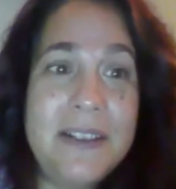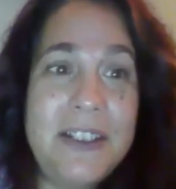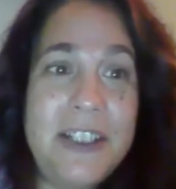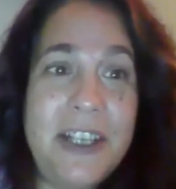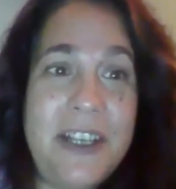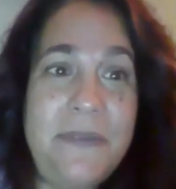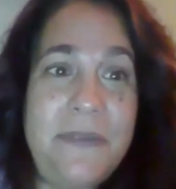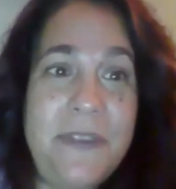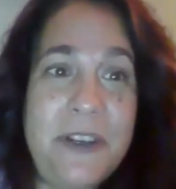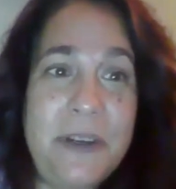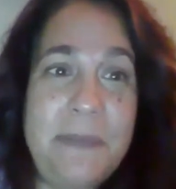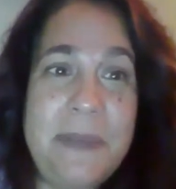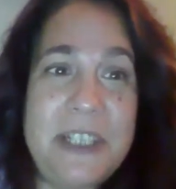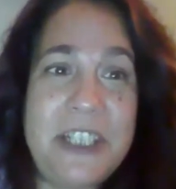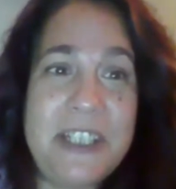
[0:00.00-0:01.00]
Jen, if you could
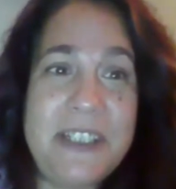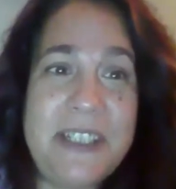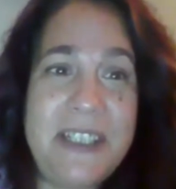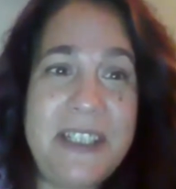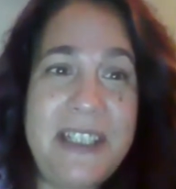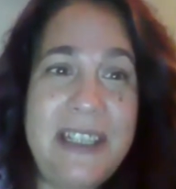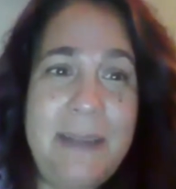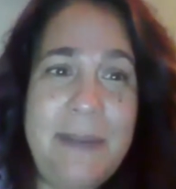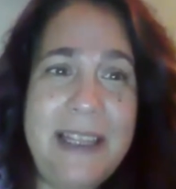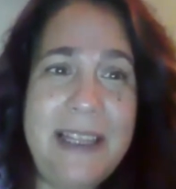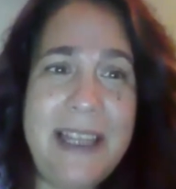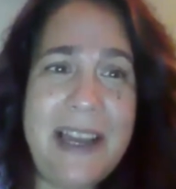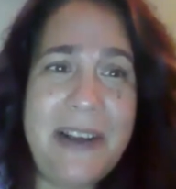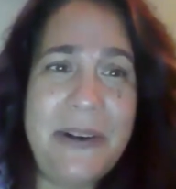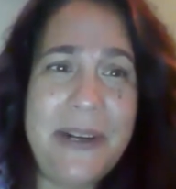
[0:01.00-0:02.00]
be just a little bit
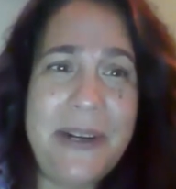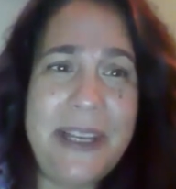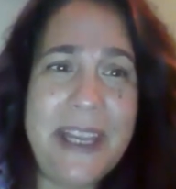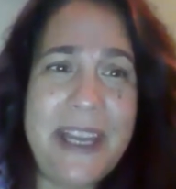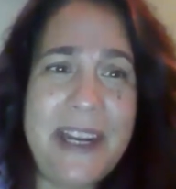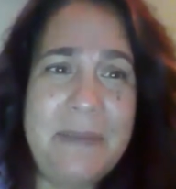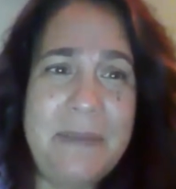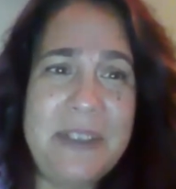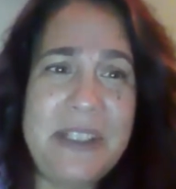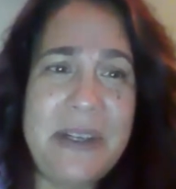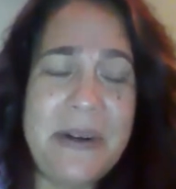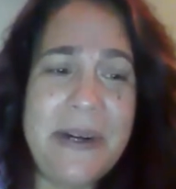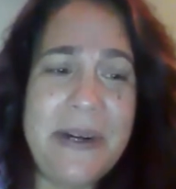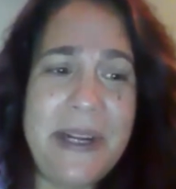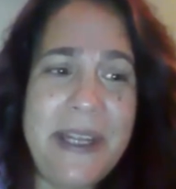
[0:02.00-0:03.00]
louder again, I'm
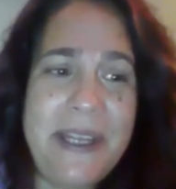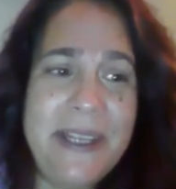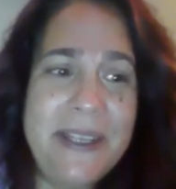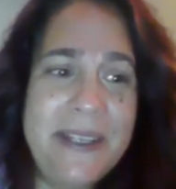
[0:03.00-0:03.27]
sorry.